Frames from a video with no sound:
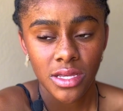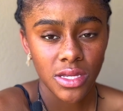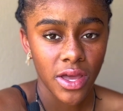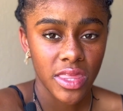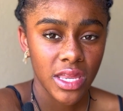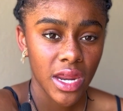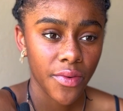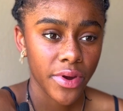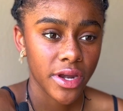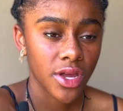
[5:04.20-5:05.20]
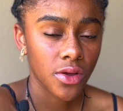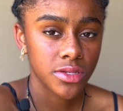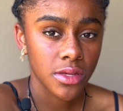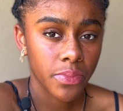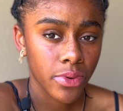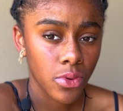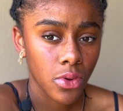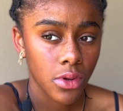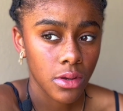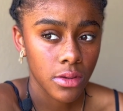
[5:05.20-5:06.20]
So I think now we're gonna go to the
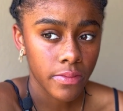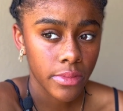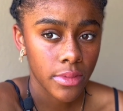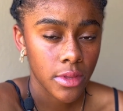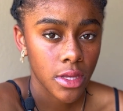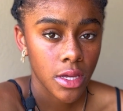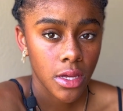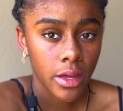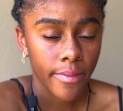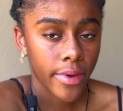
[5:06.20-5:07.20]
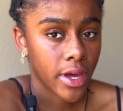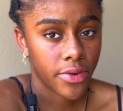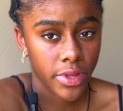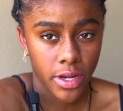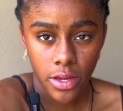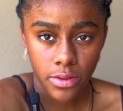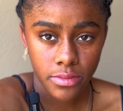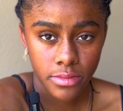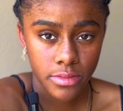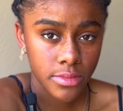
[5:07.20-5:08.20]
pool, but I don't really know.
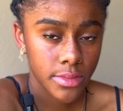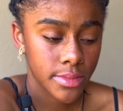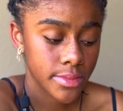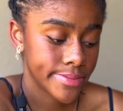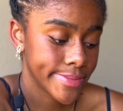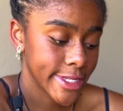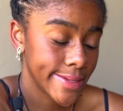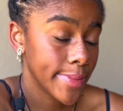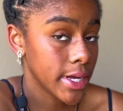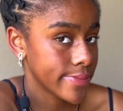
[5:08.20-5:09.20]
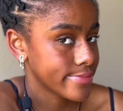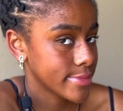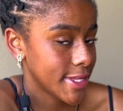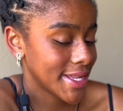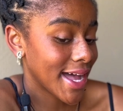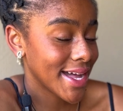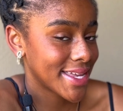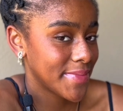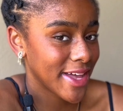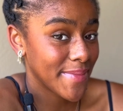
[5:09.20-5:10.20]
But I'll
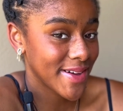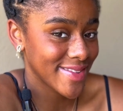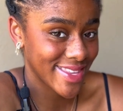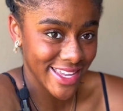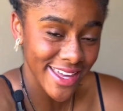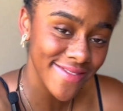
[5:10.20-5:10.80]
keep y'all posted.